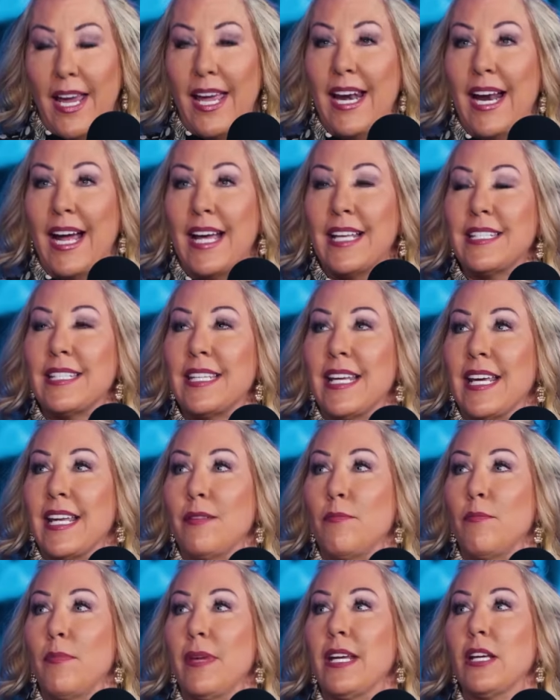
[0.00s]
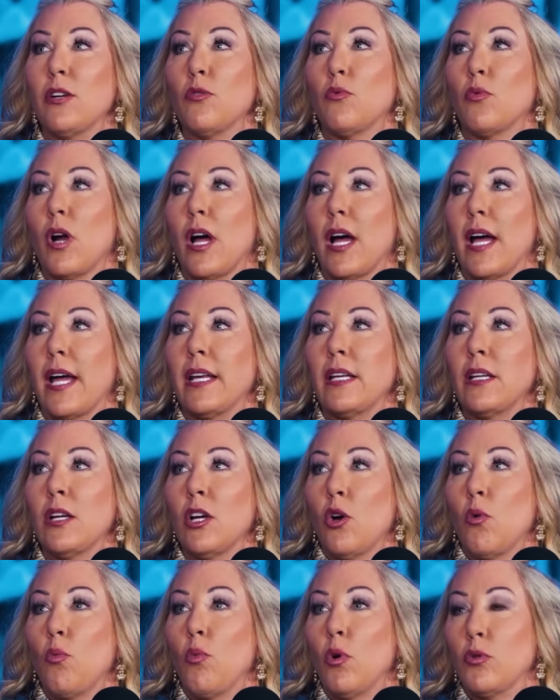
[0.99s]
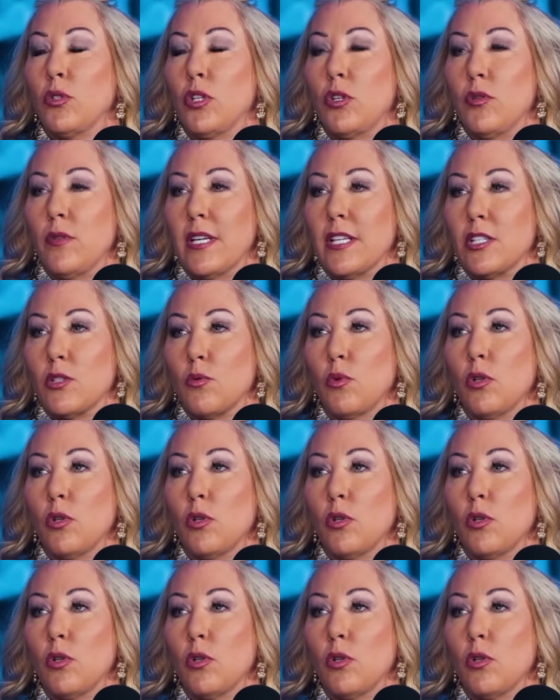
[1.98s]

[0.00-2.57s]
And I said, me and Ron will do this.